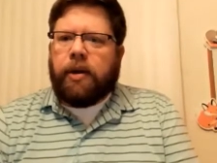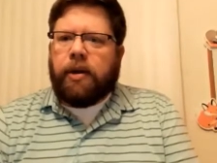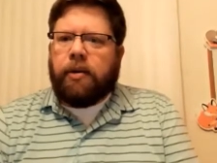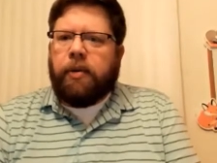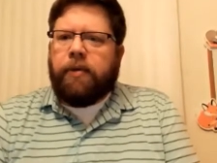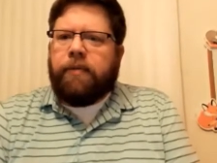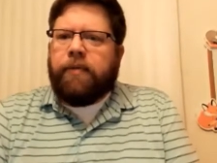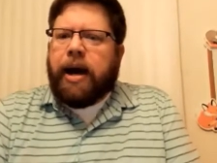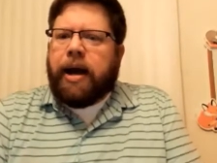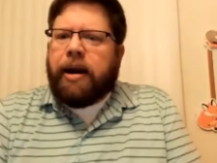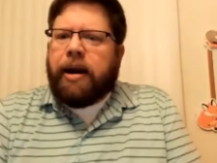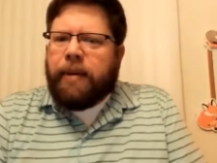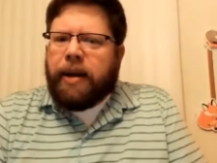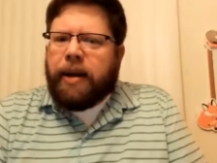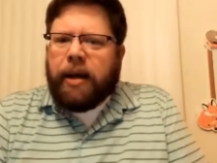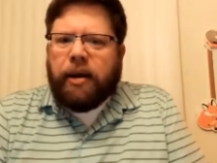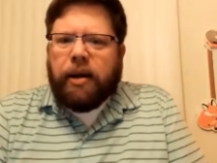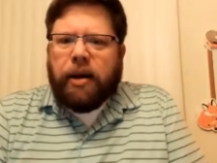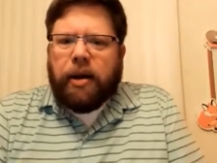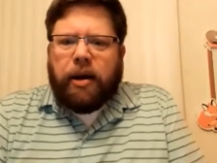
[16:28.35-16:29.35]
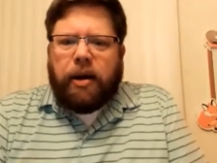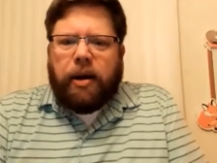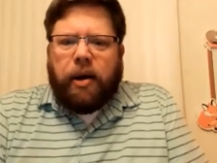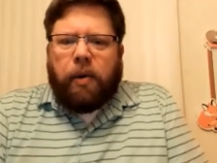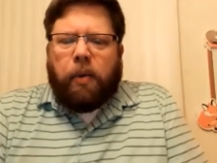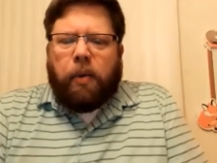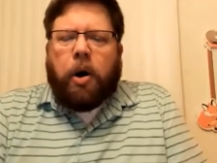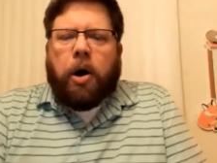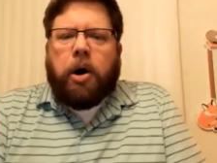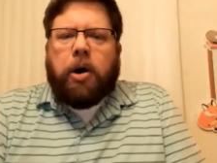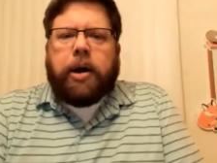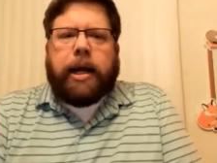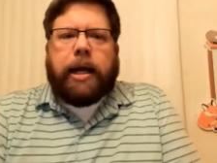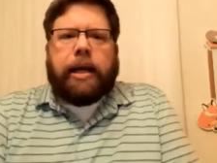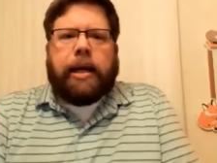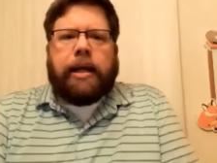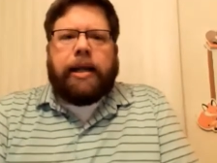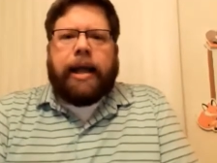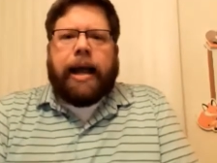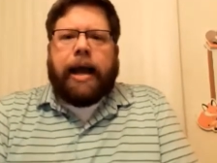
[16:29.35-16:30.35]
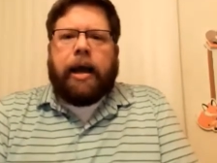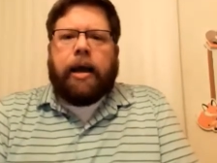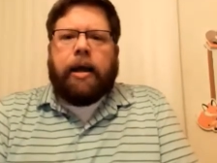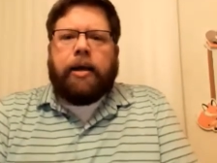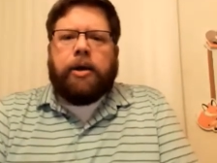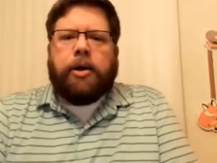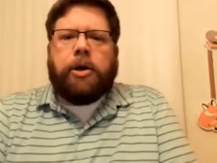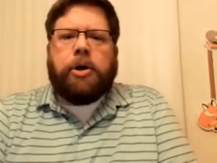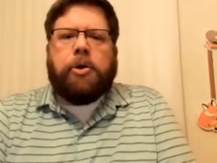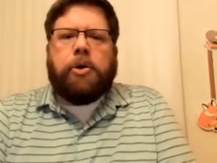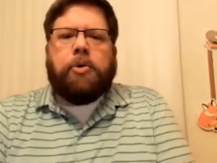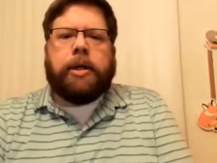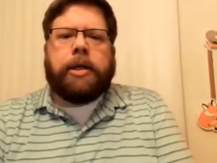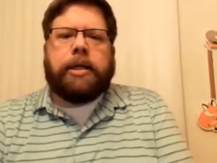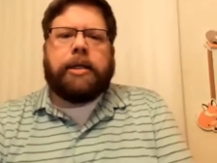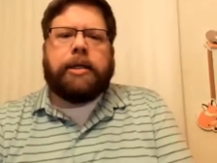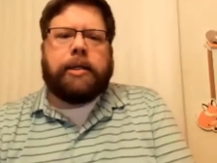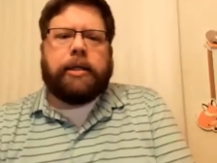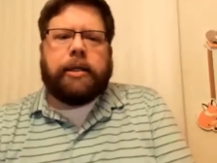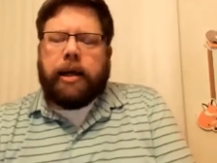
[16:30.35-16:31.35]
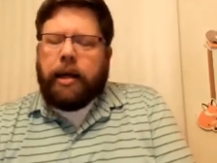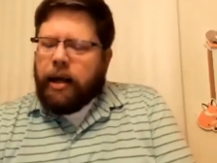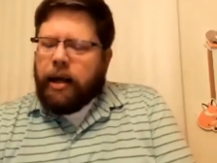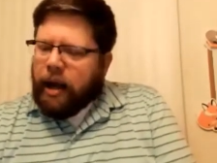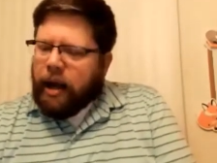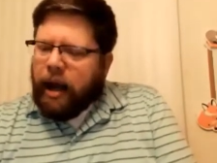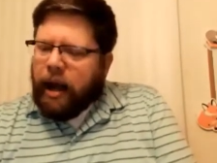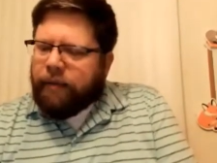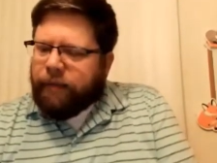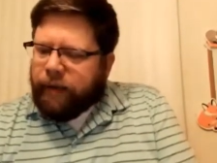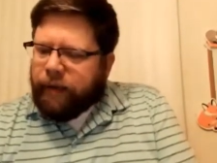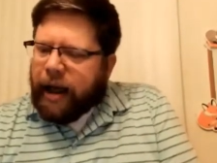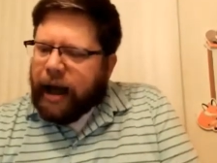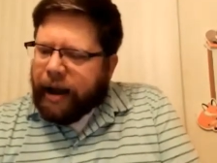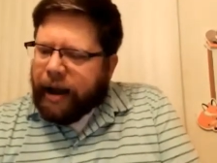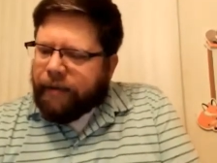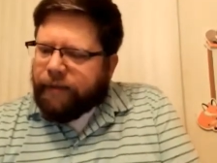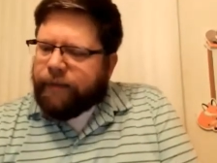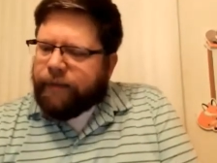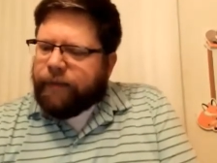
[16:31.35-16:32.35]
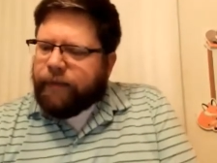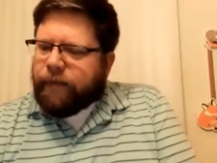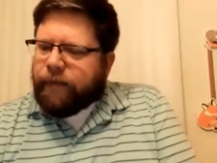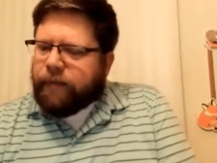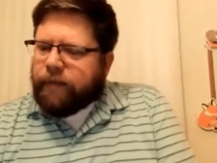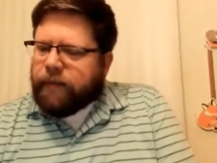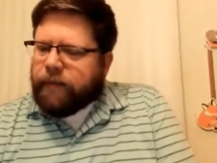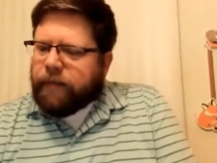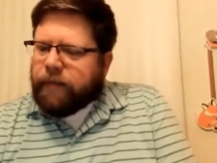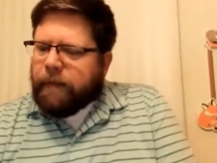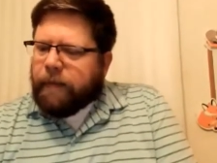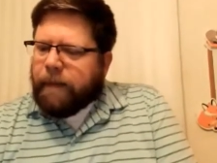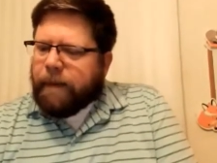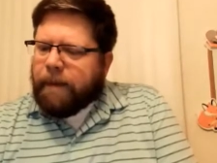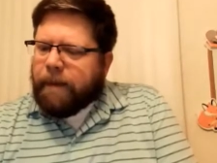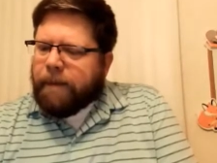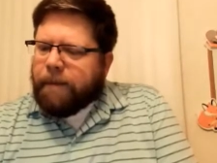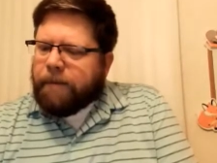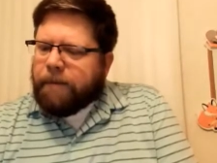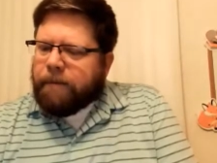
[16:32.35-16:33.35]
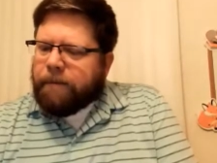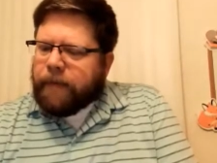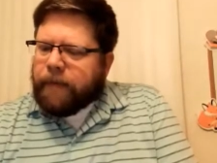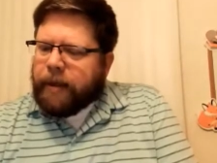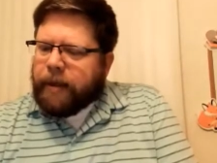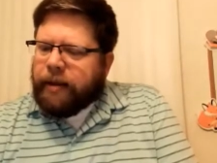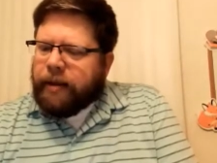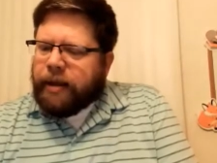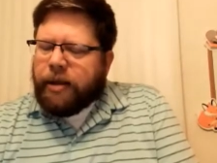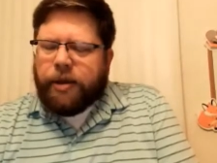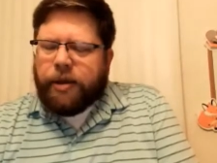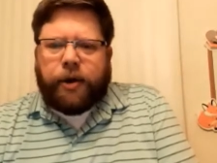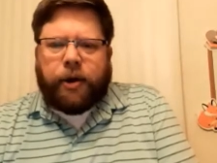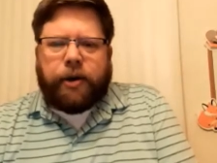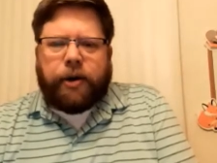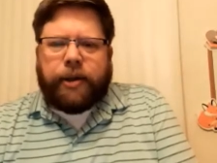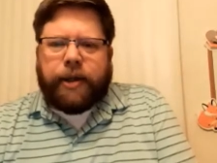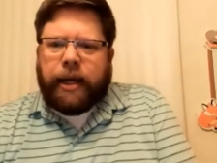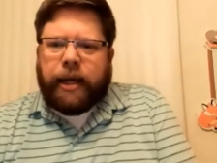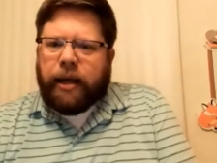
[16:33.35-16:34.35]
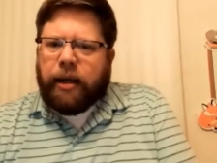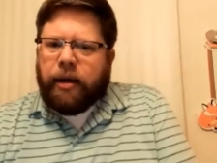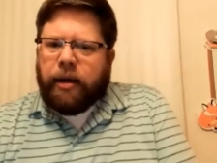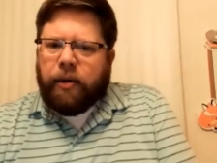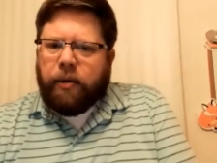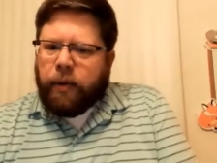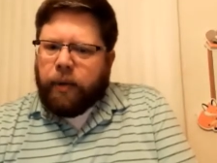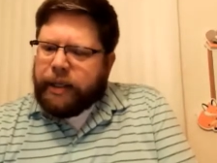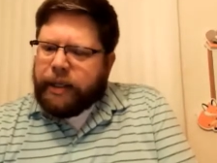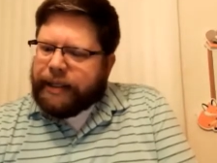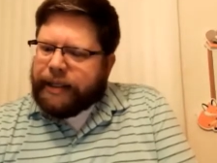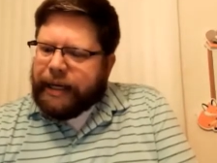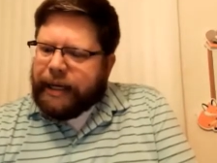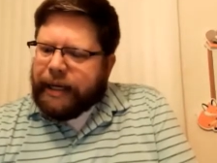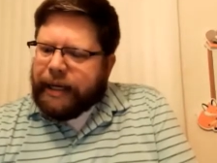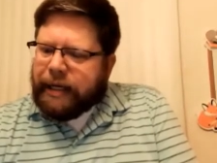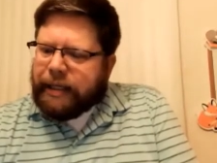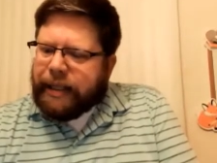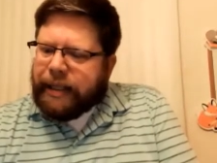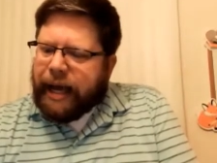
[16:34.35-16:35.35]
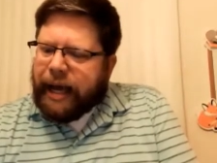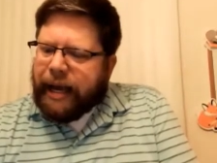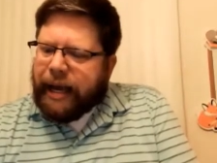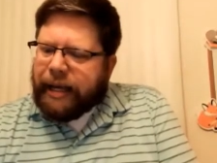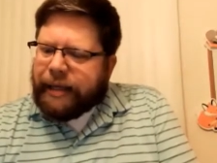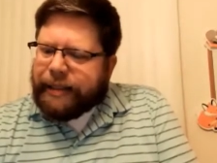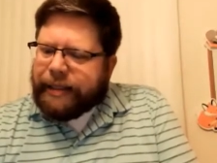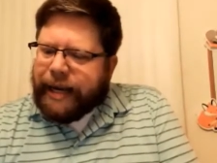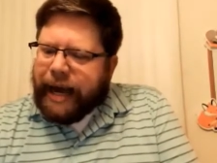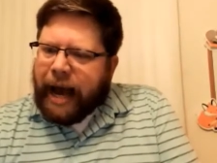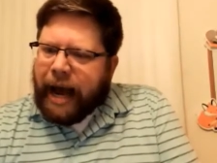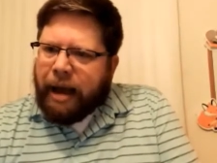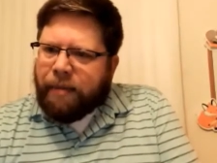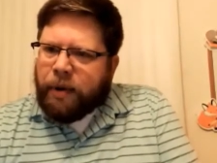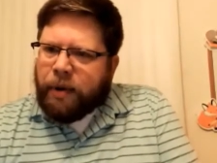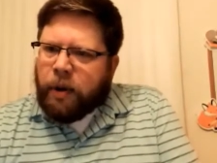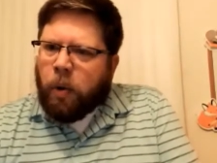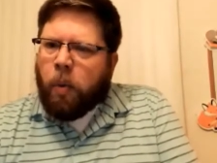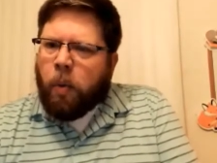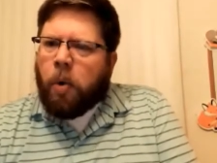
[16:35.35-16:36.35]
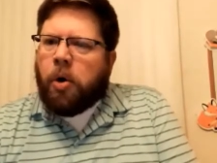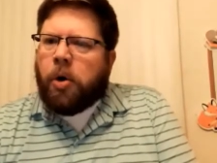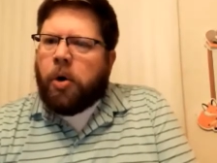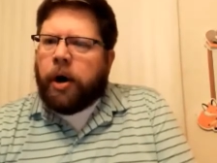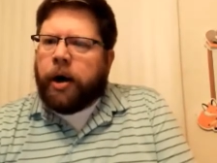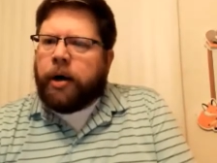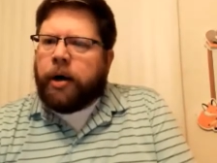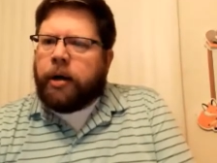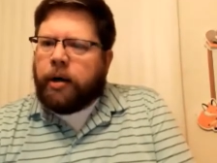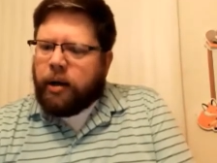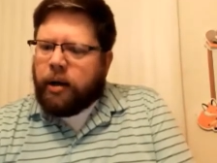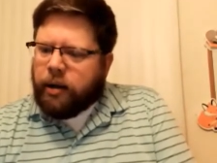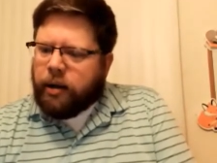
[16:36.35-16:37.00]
We've got to be walking in that newness of life. Then the third thing we see is that it's time to warn.